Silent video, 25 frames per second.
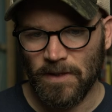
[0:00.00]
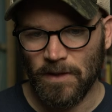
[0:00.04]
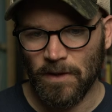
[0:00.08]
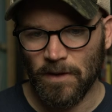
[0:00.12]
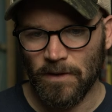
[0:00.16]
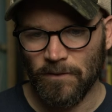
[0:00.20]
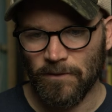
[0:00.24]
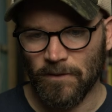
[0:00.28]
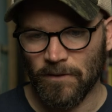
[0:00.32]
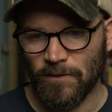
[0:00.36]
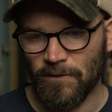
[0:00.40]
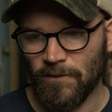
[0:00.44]

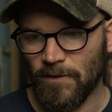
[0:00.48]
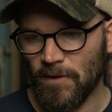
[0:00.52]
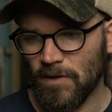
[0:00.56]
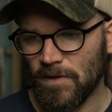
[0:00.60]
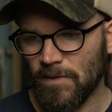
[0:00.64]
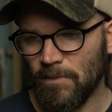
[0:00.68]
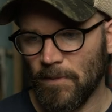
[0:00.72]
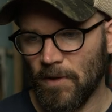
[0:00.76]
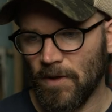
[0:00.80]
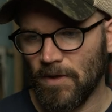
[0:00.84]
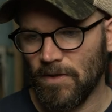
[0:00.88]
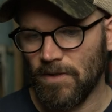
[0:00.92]
here for
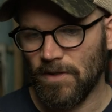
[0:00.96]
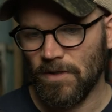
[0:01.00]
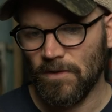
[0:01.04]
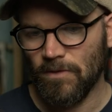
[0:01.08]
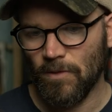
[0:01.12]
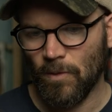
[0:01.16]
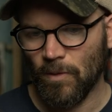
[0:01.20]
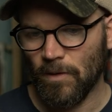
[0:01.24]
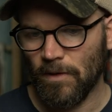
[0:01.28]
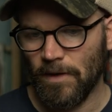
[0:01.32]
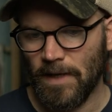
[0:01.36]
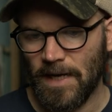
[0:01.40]
first margin
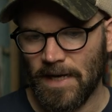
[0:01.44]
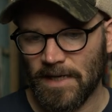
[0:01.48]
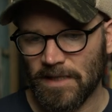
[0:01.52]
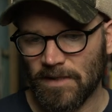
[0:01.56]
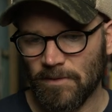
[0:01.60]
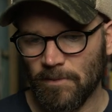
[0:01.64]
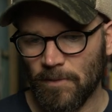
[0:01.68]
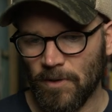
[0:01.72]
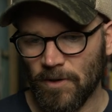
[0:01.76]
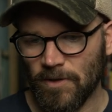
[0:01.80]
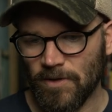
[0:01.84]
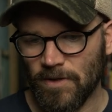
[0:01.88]
or
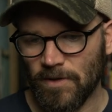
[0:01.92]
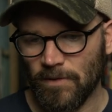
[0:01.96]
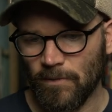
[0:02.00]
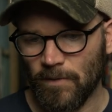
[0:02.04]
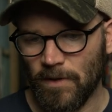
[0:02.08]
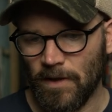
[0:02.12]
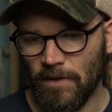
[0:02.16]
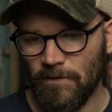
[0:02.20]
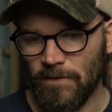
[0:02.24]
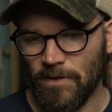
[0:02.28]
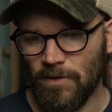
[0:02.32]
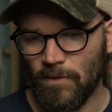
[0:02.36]
last margin,
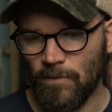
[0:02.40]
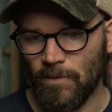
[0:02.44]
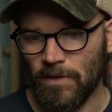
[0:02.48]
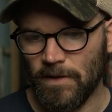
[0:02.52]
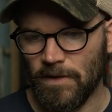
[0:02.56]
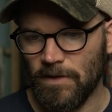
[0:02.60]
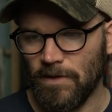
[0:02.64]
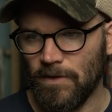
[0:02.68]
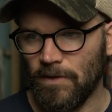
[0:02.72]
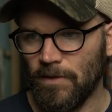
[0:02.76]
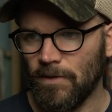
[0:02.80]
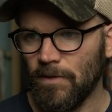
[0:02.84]
whatever you
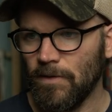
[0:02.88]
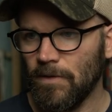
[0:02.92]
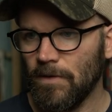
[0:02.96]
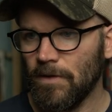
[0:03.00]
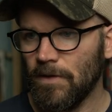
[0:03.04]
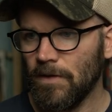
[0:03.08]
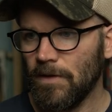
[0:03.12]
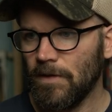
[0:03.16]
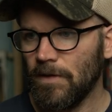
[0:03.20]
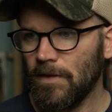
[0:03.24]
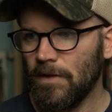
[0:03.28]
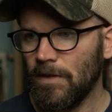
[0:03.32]
want to do.
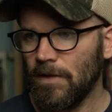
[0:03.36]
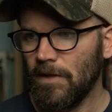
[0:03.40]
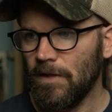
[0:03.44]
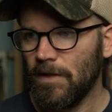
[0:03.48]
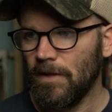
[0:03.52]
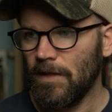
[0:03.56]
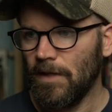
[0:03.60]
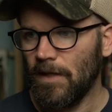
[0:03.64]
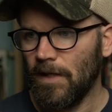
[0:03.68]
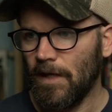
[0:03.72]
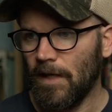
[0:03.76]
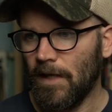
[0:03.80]

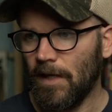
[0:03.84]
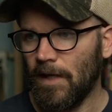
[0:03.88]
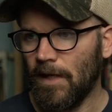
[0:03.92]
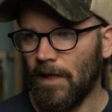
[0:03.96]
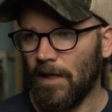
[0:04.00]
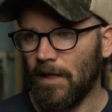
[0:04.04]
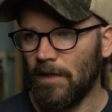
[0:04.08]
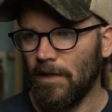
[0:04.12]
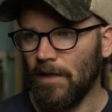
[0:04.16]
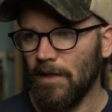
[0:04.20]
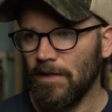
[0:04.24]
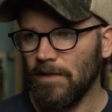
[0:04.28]

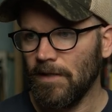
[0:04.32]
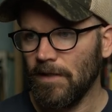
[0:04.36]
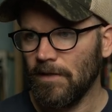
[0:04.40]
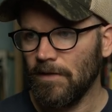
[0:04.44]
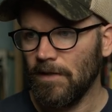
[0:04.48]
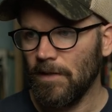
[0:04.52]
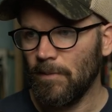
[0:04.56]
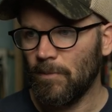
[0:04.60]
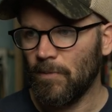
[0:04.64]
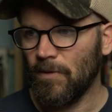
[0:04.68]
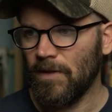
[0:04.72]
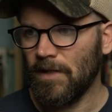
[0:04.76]
And let's
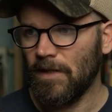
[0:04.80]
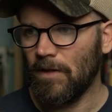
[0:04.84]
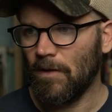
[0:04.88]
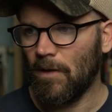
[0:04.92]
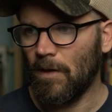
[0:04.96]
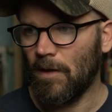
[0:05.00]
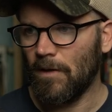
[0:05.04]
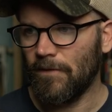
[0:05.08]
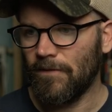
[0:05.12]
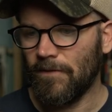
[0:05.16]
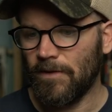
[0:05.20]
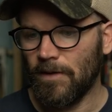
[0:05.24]
actually bring it
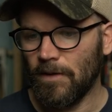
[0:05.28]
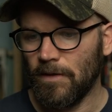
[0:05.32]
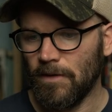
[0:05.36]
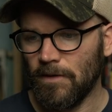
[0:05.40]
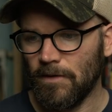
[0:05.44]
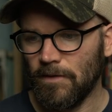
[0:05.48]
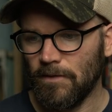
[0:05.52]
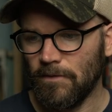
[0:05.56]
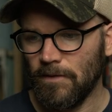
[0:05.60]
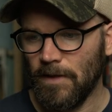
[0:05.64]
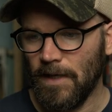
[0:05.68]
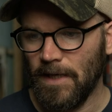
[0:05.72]
off
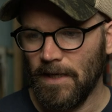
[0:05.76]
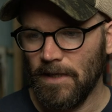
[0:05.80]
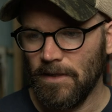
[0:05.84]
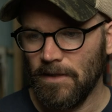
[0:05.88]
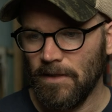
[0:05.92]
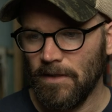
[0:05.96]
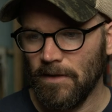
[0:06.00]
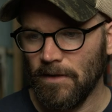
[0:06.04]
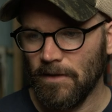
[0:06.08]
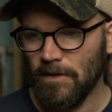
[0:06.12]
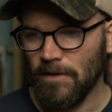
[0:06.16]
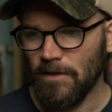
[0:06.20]
the end
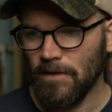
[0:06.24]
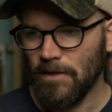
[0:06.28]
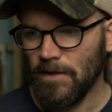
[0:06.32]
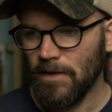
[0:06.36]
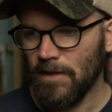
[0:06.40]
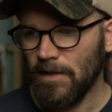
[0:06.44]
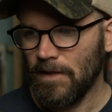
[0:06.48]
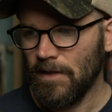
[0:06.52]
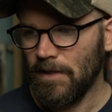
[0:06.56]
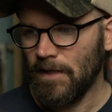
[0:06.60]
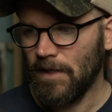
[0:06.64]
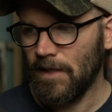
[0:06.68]
here.
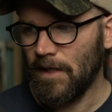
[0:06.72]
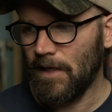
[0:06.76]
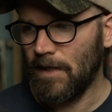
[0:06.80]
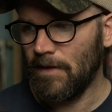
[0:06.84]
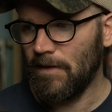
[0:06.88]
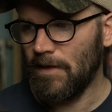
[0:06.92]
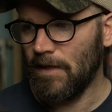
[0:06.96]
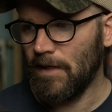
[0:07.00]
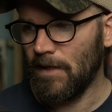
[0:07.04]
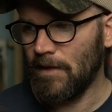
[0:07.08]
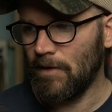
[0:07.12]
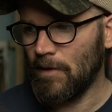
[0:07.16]

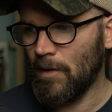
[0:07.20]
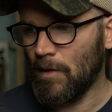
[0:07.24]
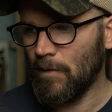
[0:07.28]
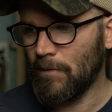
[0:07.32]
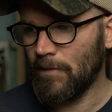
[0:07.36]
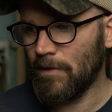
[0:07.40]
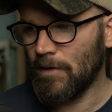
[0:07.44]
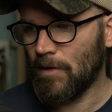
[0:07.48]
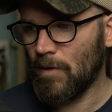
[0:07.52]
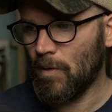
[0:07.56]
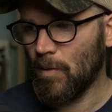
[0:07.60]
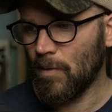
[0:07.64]
And then
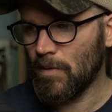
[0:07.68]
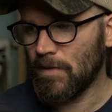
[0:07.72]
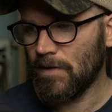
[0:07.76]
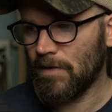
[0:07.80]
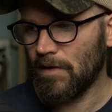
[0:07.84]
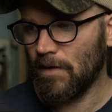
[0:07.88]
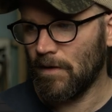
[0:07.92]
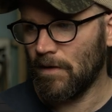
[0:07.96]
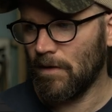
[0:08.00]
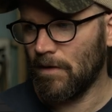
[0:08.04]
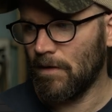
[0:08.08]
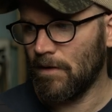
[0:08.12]
over the course
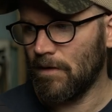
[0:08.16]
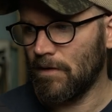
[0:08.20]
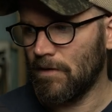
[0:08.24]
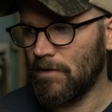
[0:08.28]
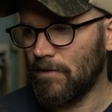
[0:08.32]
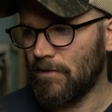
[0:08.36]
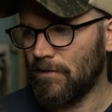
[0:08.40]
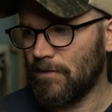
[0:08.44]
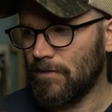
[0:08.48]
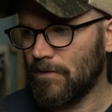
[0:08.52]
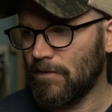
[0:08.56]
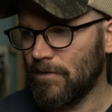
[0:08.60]

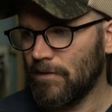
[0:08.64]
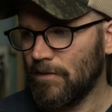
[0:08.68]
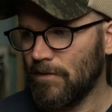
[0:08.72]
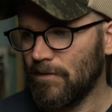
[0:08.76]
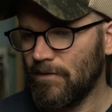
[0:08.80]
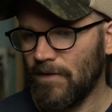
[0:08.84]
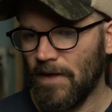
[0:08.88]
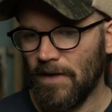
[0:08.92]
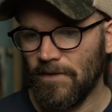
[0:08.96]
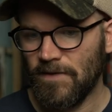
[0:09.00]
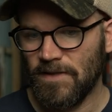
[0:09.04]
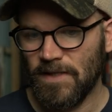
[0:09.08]
of
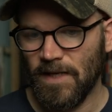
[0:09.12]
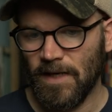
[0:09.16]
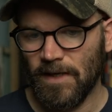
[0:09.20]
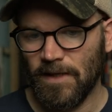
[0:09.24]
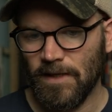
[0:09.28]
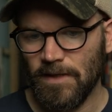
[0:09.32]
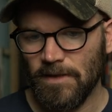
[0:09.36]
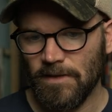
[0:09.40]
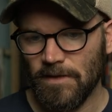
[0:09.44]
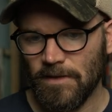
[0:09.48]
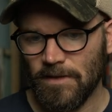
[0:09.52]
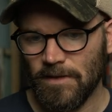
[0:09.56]
5
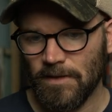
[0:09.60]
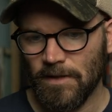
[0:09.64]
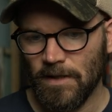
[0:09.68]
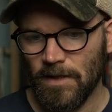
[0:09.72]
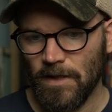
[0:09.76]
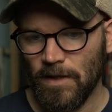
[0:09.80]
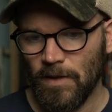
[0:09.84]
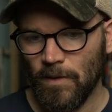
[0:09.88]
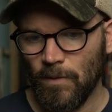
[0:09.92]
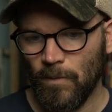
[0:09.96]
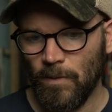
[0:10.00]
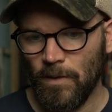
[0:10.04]
seconds,
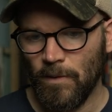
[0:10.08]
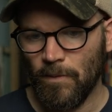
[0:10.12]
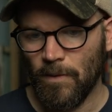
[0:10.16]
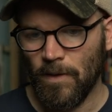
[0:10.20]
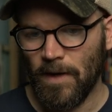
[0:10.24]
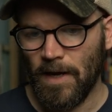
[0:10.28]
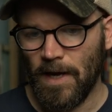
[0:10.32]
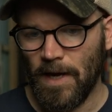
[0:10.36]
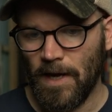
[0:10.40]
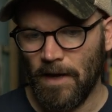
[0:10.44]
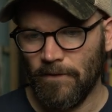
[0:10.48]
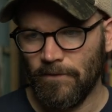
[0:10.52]
we will
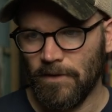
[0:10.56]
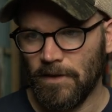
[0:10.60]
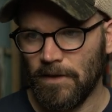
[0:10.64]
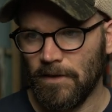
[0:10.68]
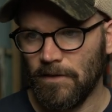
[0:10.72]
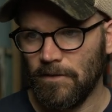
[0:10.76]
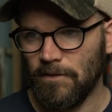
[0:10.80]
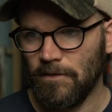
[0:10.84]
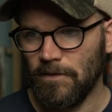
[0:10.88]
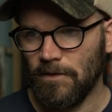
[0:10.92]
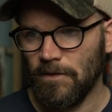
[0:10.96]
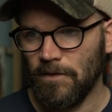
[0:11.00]
have
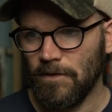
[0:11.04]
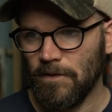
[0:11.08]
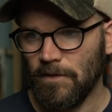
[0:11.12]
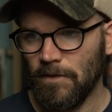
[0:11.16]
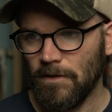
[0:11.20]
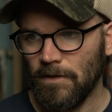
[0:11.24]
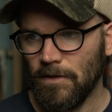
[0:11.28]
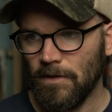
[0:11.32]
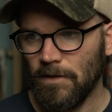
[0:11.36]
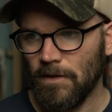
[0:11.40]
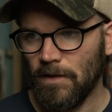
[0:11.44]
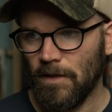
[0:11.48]
it
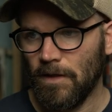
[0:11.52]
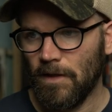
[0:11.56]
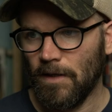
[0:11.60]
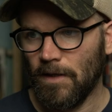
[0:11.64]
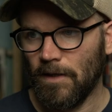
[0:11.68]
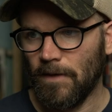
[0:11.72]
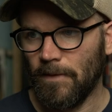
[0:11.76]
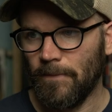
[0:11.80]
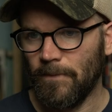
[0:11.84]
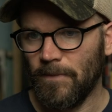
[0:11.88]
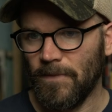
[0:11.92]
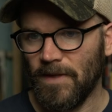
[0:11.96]

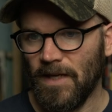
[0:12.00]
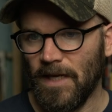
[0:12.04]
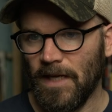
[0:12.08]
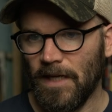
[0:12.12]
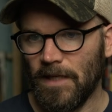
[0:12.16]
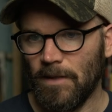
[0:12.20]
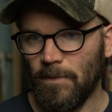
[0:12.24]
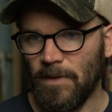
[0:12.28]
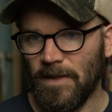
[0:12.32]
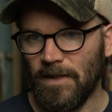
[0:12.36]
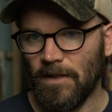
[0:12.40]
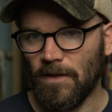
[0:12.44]

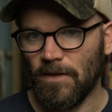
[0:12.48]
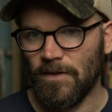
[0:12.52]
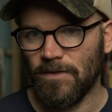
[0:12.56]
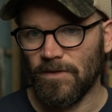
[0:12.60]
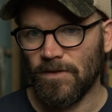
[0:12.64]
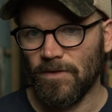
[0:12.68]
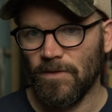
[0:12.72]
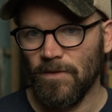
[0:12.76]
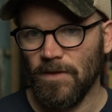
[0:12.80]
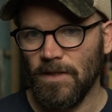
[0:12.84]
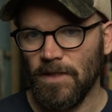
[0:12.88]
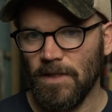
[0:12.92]
animate on
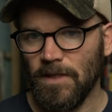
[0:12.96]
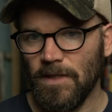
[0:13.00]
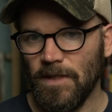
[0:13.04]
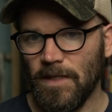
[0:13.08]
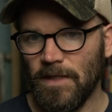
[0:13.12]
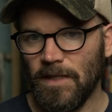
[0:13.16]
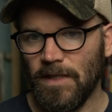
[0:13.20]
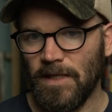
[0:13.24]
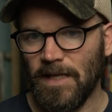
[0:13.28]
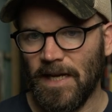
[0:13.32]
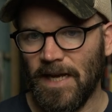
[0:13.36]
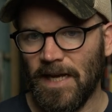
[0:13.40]
screen
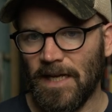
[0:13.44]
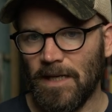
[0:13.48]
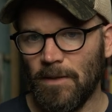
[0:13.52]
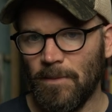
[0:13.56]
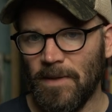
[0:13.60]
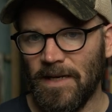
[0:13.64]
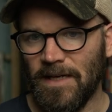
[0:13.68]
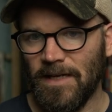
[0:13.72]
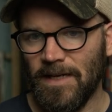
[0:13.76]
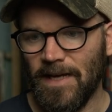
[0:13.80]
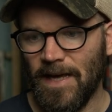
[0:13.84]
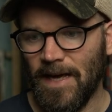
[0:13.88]
and then
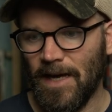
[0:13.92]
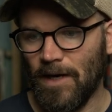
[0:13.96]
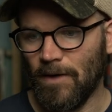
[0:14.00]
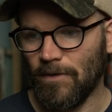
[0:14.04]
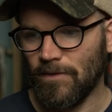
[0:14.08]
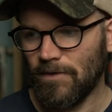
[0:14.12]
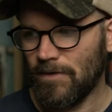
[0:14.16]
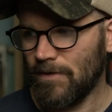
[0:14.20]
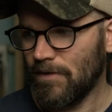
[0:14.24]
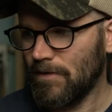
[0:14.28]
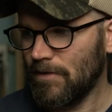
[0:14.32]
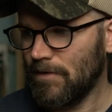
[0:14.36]
animate
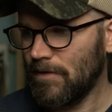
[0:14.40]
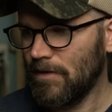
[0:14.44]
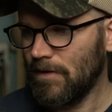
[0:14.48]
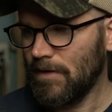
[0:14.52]
out.